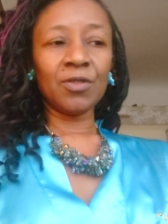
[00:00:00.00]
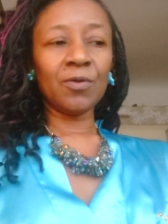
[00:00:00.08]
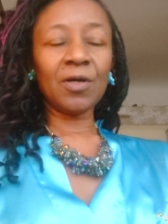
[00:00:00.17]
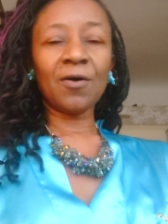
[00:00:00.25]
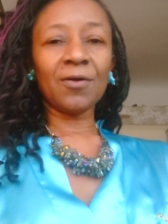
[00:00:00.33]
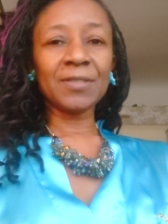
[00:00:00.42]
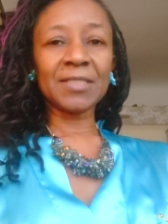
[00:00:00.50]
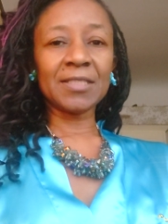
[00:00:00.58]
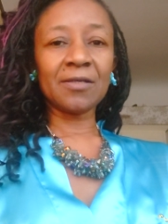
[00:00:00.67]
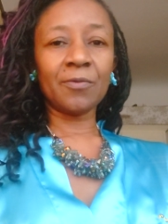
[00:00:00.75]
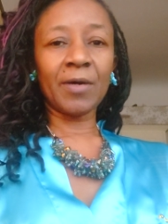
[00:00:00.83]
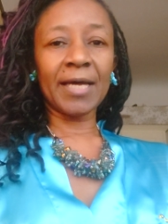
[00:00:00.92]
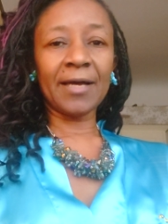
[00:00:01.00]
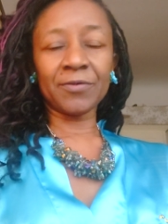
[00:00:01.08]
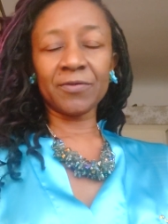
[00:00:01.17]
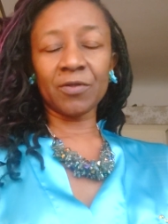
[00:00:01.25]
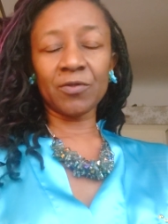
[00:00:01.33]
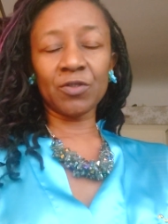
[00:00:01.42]
you can't see a way
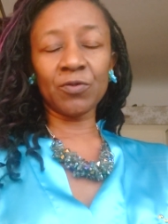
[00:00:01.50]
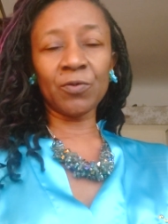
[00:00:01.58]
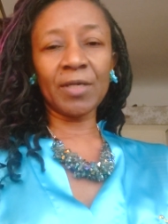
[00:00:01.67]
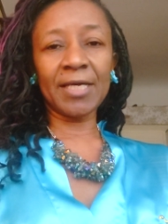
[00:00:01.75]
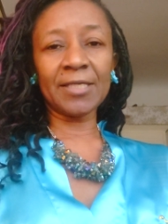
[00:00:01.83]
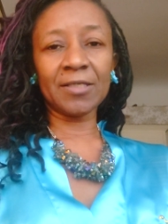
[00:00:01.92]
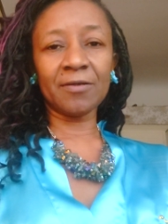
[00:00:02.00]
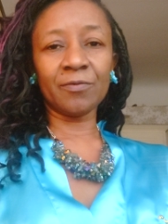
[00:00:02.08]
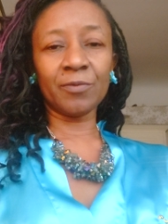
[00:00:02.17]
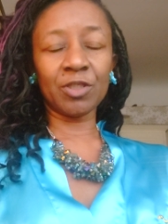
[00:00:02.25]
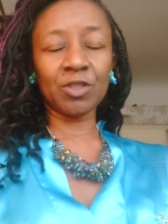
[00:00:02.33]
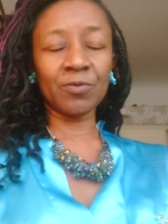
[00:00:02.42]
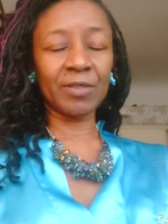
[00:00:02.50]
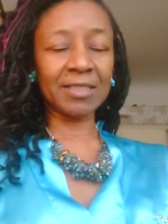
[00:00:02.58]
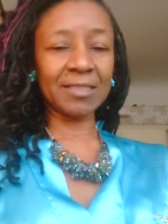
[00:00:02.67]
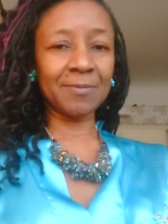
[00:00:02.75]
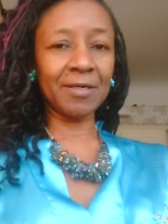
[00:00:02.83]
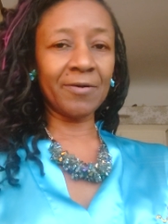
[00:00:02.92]
out of the tornado which you're
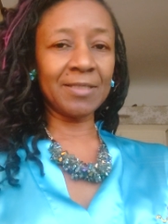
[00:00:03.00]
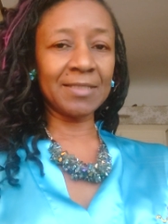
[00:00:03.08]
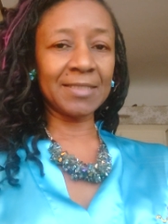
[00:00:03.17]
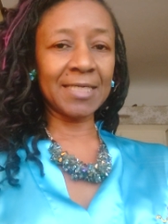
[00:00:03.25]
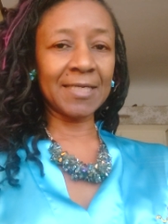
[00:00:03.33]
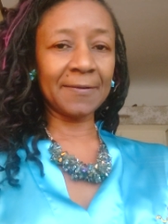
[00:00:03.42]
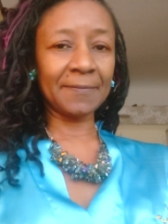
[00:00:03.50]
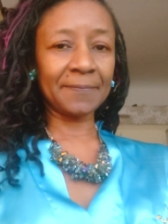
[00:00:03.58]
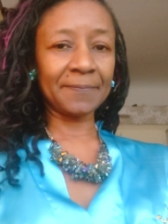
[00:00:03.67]
experiencing?